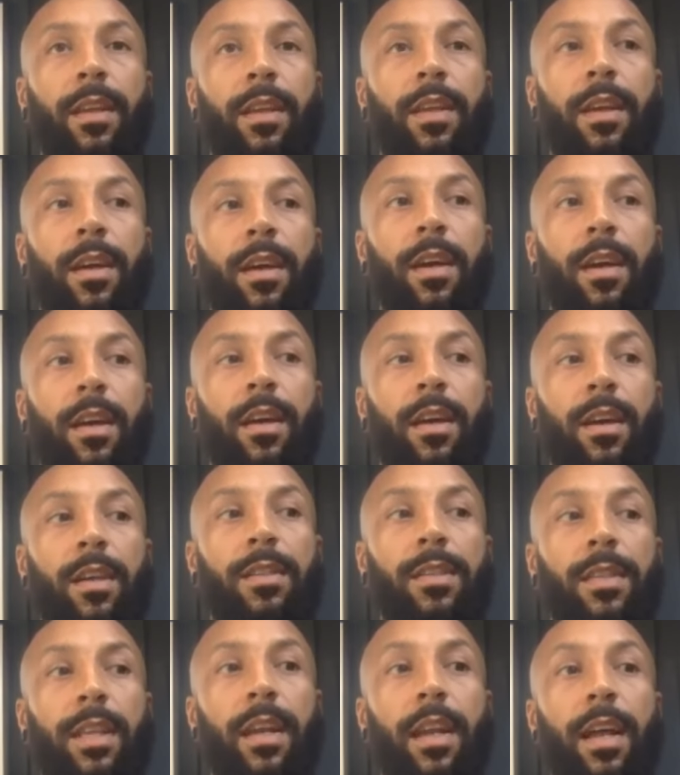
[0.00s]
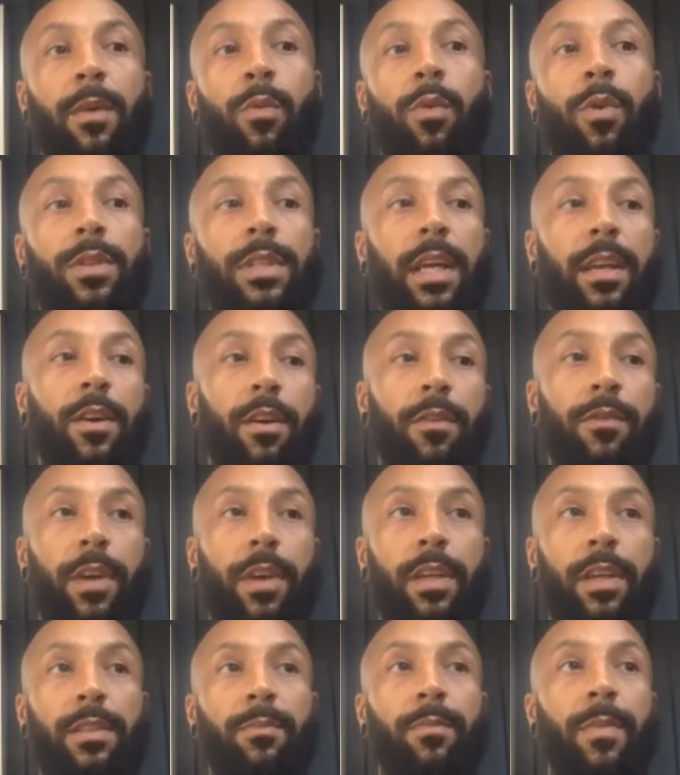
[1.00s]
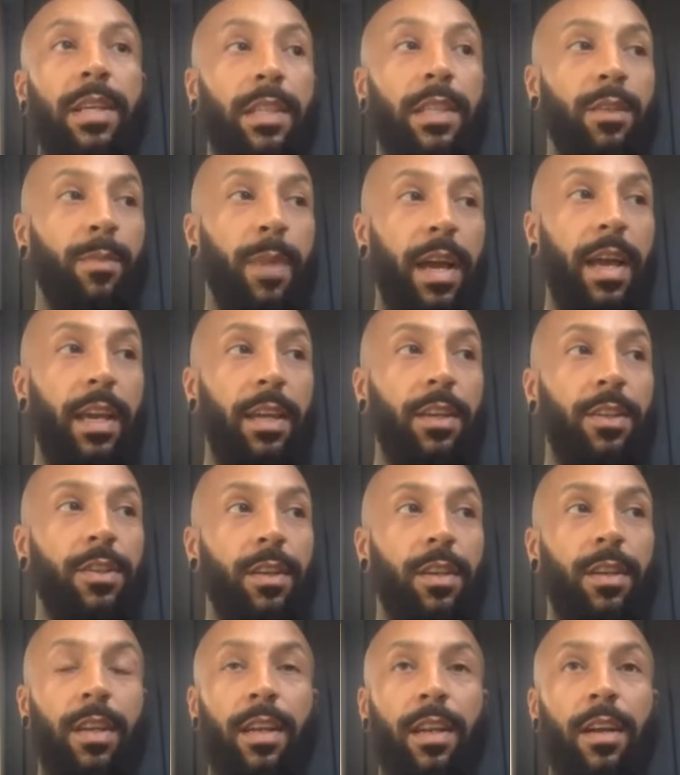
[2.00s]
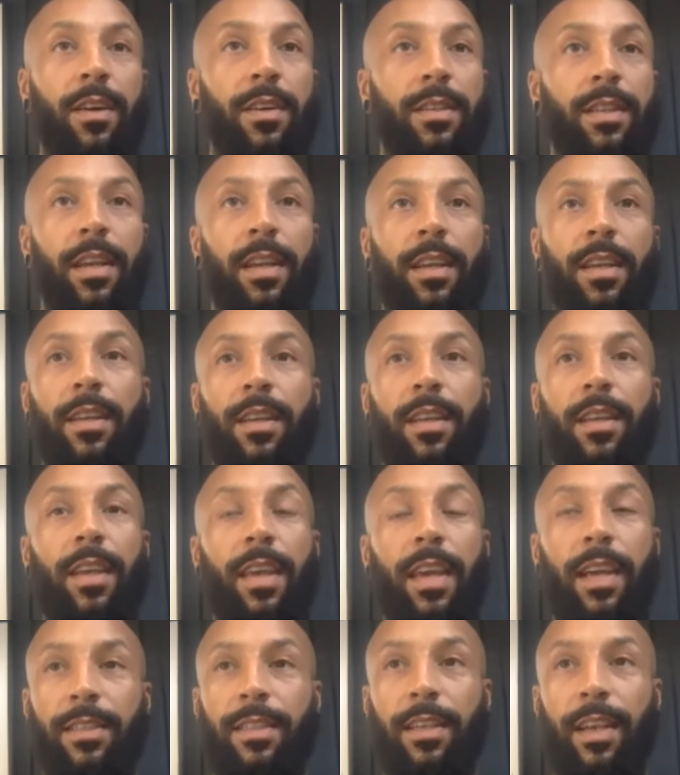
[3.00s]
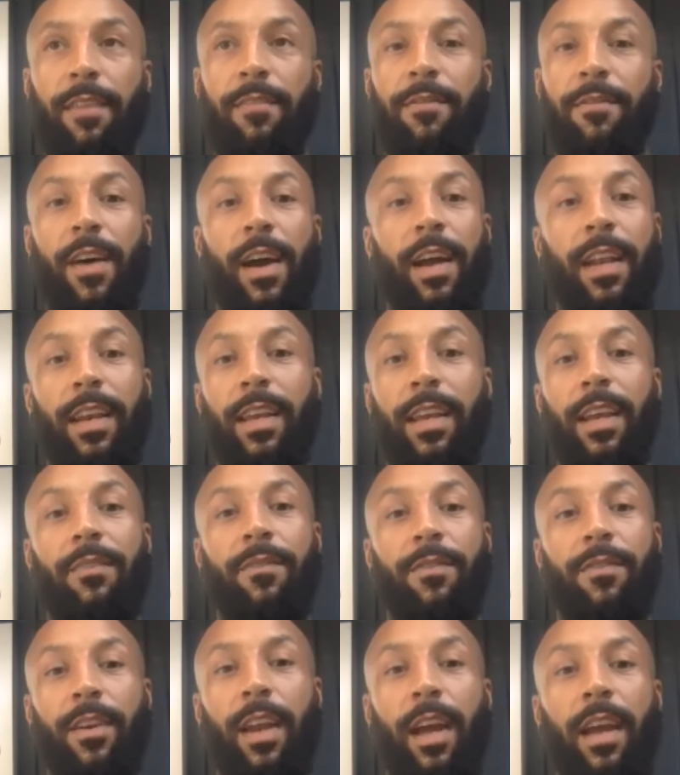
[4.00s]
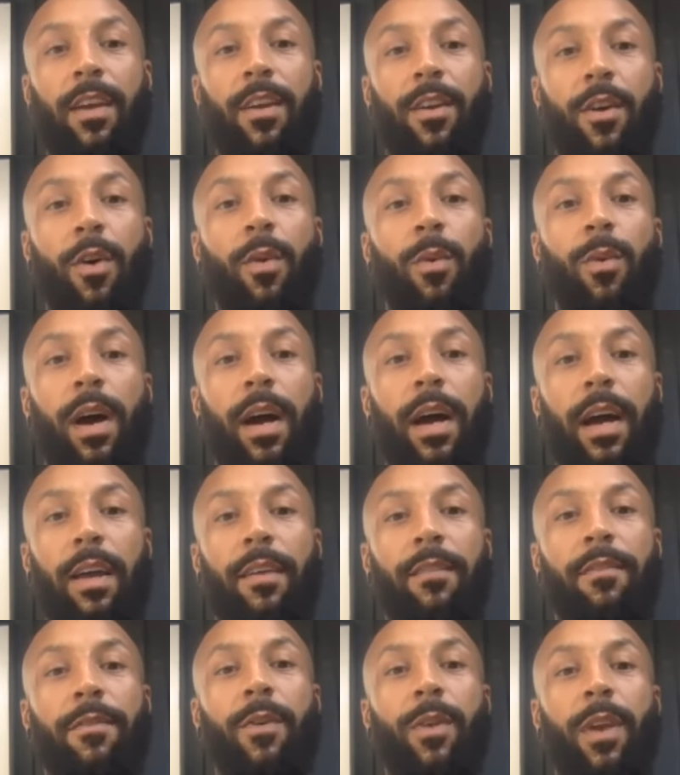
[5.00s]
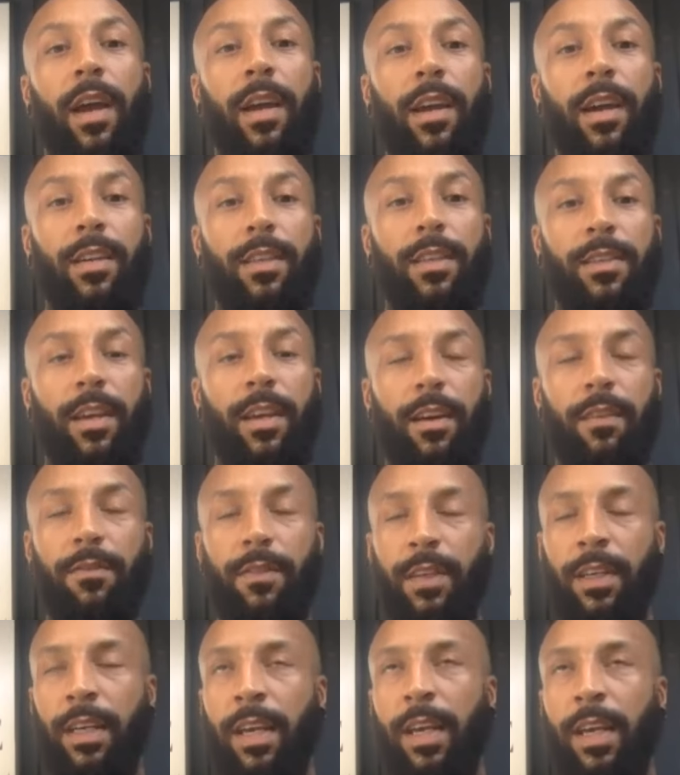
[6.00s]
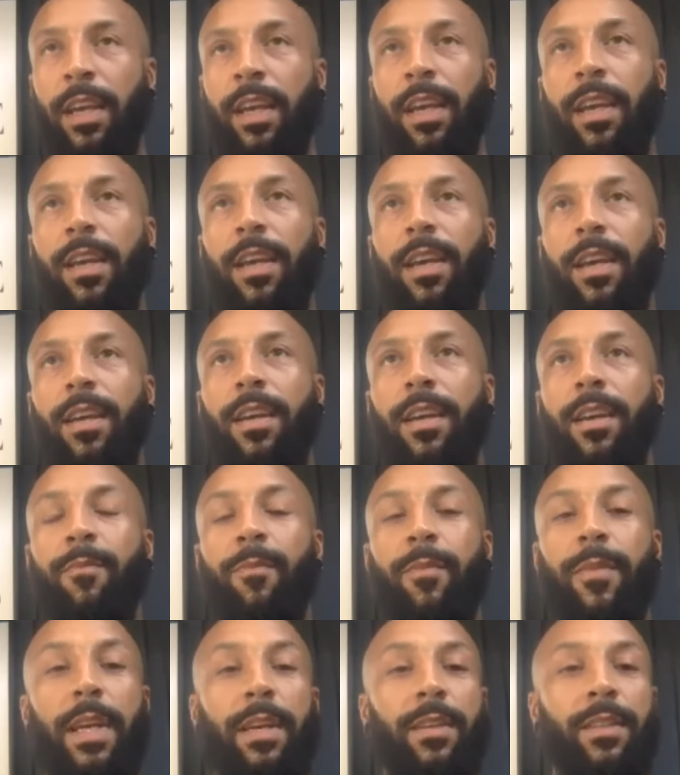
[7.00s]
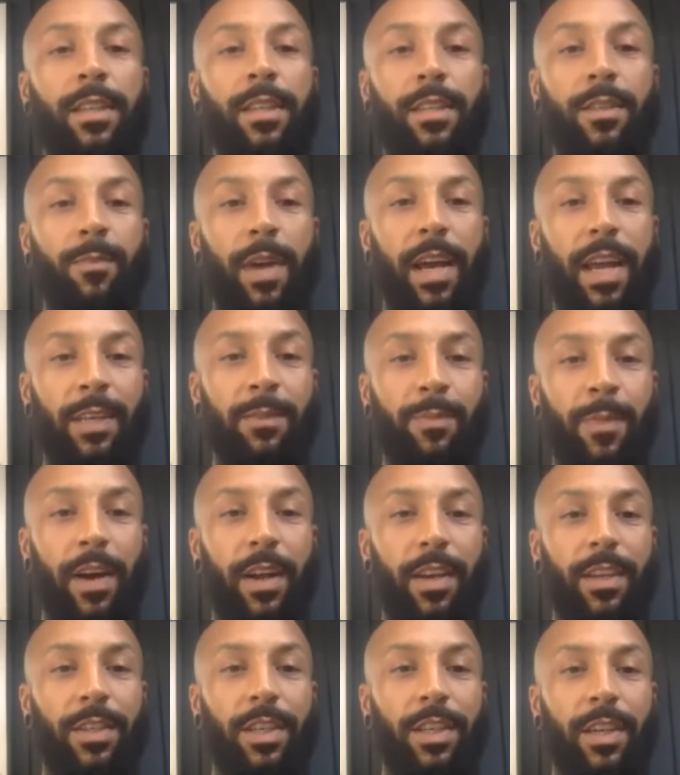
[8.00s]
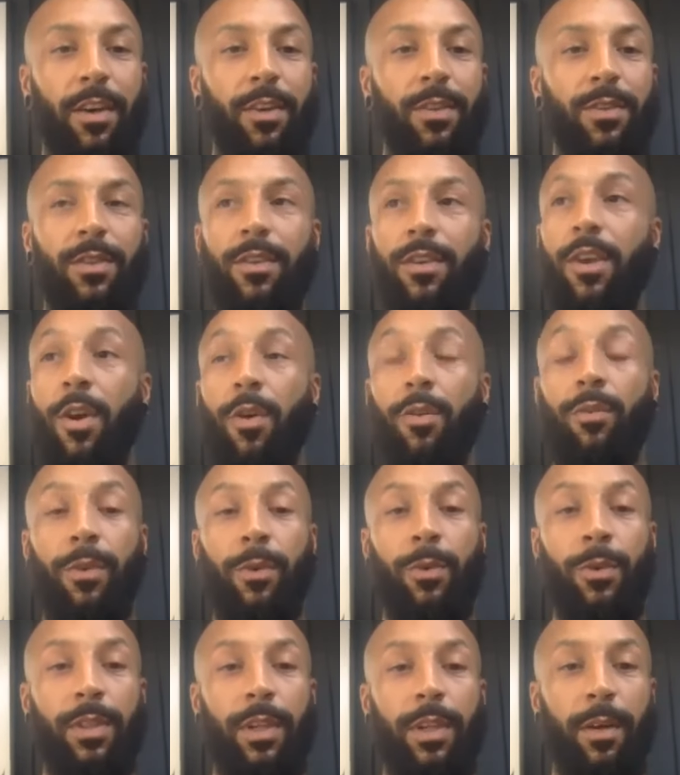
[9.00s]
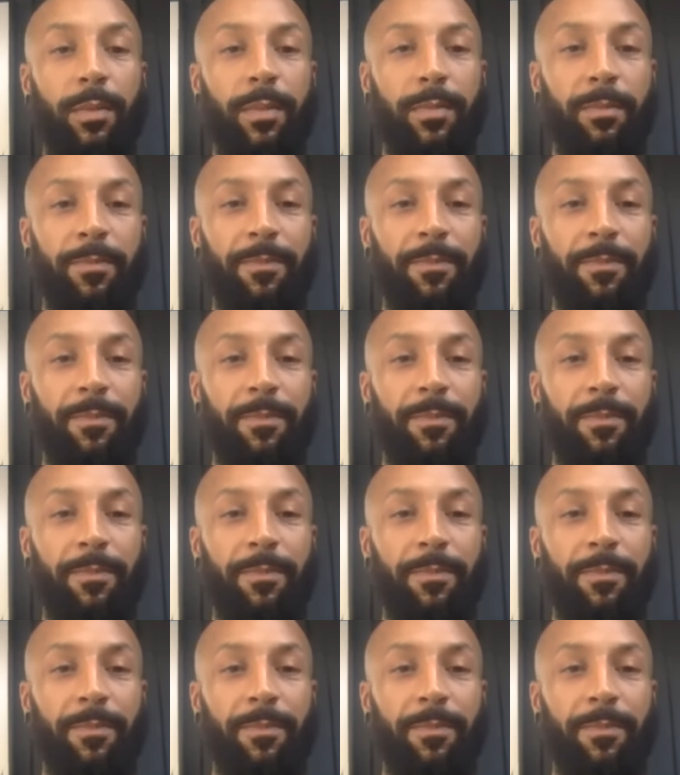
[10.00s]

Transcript: uh, so then I walked out of the office, messaged my agent, and I was like, "Yes, like finally, I've like got what I feel like I deserve." Message my ex partner. She goes, "No, full stop."